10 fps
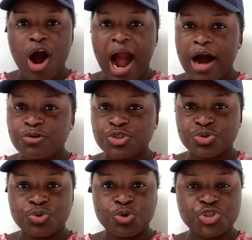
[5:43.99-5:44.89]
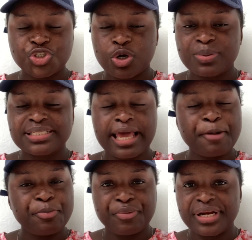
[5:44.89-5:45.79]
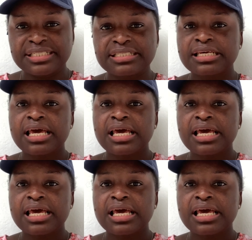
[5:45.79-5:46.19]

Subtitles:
out to those shops and print